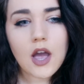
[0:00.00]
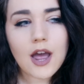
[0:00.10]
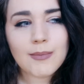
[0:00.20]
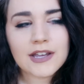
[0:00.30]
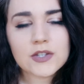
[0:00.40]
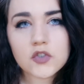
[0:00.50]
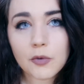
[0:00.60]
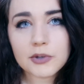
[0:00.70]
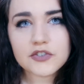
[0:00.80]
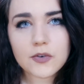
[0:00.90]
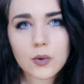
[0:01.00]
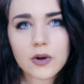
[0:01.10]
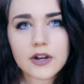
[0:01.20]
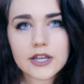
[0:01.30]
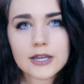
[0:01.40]
I'm like, so much
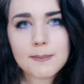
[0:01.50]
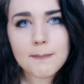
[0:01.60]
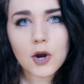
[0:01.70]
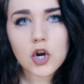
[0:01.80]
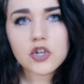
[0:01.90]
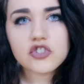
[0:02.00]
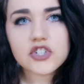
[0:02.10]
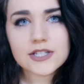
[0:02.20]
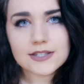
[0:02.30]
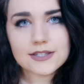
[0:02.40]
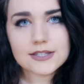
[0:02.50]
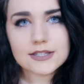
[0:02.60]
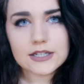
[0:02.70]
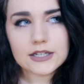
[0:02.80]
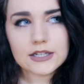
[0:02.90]
for
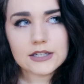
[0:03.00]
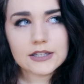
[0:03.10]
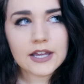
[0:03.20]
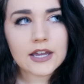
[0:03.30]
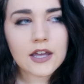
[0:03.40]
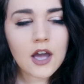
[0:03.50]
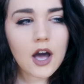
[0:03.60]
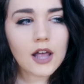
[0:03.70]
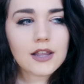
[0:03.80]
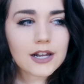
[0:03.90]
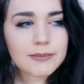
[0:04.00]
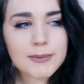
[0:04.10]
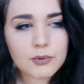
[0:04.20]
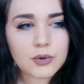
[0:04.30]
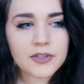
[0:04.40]
emergency. Like, a lot of
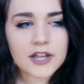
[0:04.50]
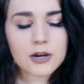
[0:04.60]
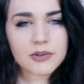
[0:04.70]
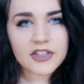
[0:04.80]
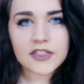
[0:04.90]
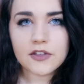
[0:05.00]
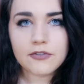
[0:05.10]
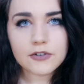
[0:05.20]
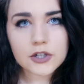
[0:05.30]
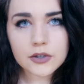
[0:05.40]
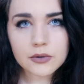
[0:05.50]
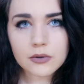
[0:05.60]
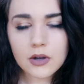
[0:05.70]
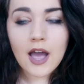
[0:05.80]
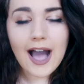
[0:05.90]
people were there with like the
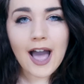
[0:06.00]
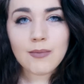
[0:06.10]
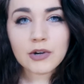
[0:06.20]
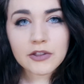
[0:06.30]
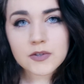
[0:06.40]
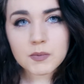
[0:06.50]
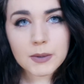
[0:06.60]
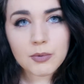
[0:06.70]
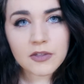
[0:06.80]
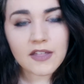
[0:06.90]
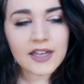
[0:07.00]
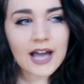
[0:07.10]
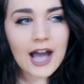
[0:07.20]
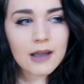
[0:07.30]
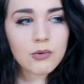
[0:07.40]
flu. I'm one of those people that like
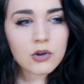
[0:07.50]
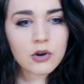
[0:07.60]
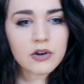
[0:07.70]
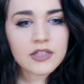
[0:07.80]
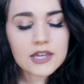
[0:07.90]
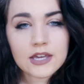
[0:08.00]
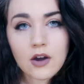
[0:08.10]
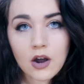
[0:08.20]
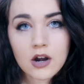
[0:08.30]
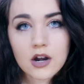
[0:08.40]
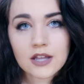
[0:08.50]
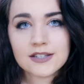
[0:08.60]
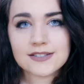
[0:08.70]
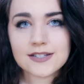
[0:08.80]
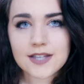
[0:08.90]
I won't go to the ER
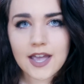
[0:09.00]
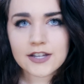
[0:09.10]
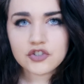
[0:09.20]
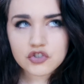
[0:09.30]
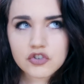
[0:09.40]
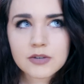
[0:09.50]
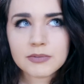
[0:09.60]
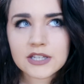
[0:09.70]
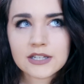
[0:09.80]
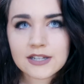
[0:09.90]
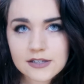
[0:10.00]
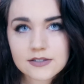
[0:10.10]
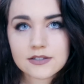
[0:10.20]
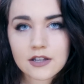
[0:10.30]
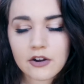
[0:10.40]
unless it's extremely
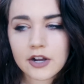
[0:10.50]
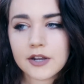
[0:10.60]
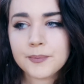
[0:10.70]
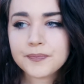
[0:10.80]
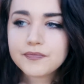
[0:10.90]
necessary,